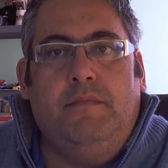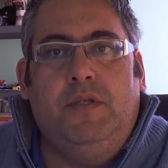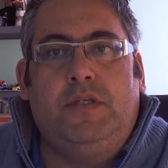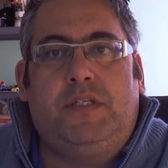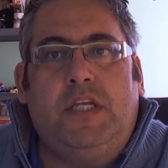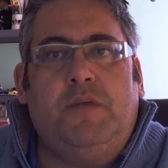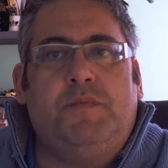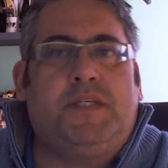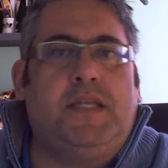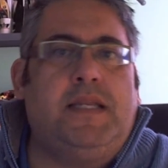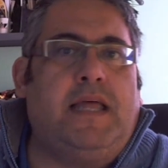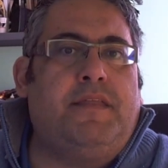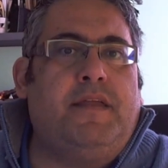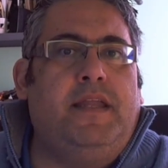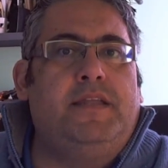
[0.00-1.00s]
Museums and
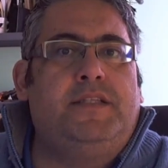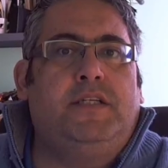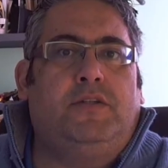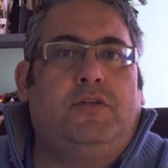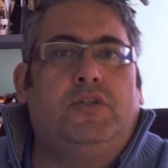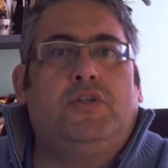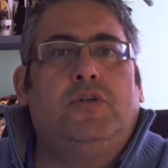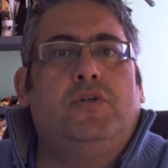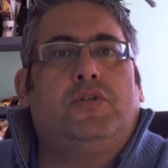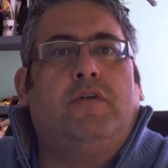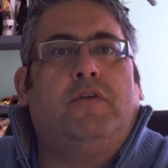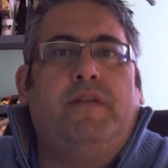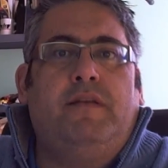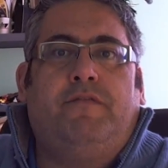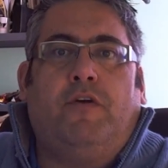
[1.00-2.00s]
other institutions
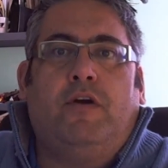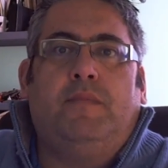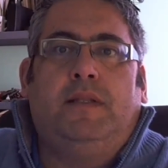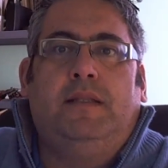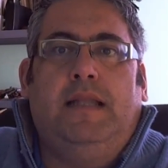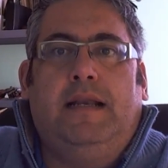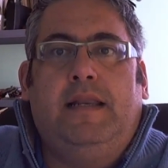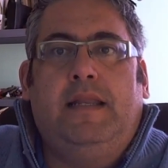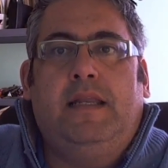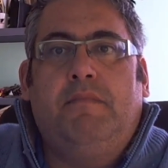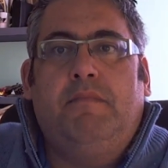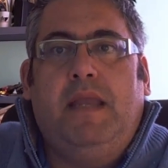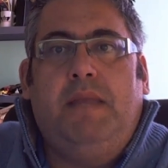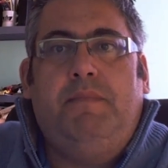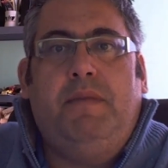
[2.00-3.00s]
of informal learning
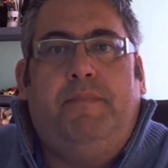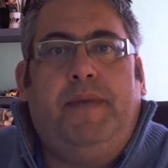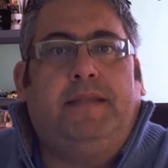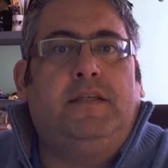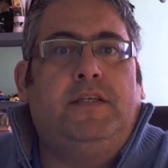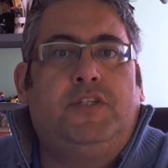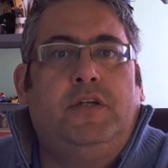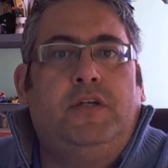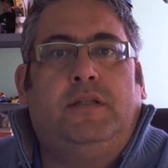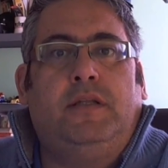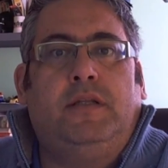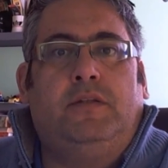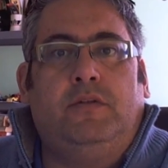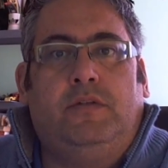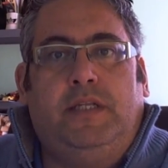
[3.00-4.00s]
may be better
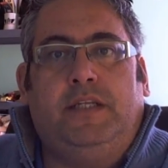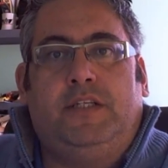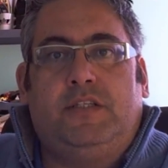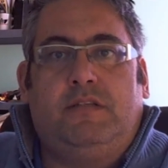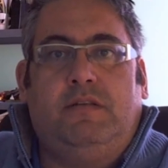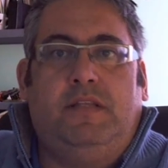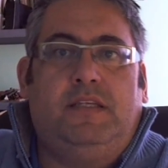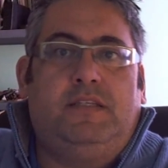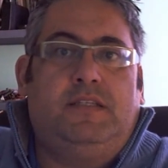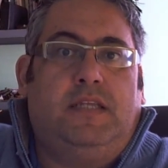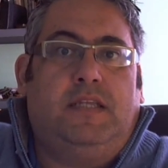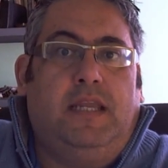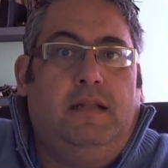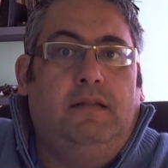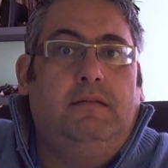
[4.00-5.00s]
suited to teach this
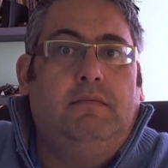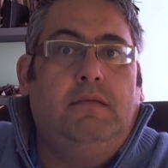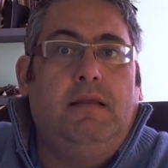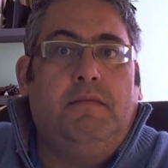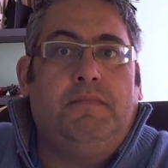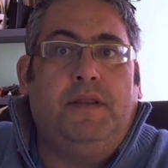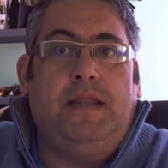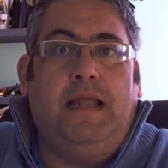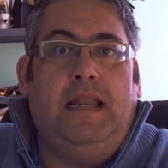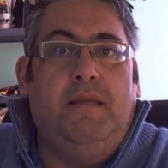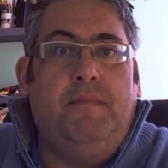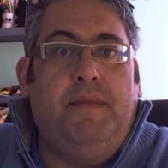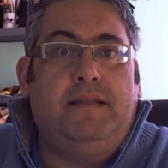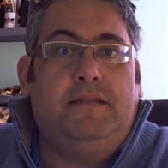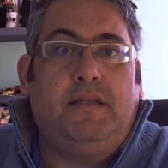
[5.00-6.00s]
skill than
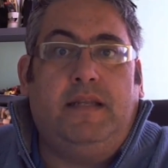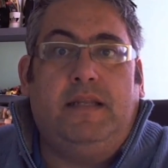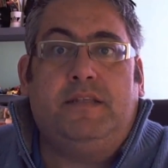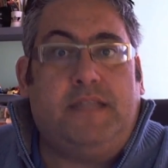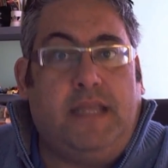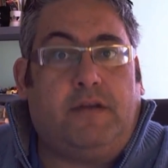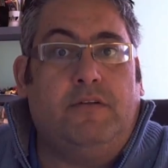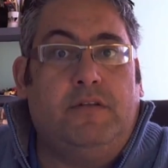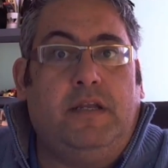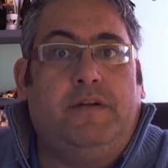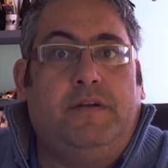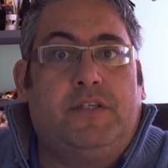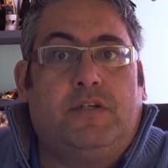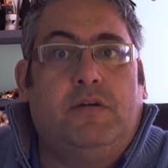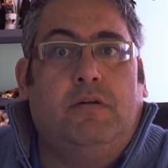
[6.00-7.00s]
elementary and
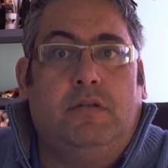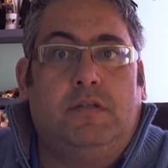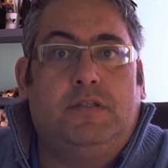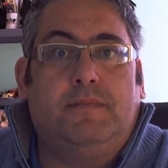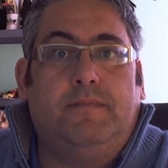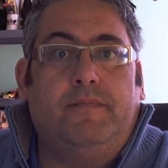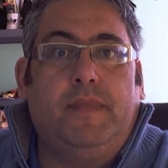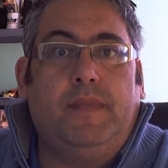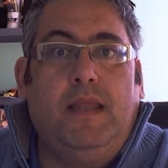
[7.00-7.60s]
secondary schools.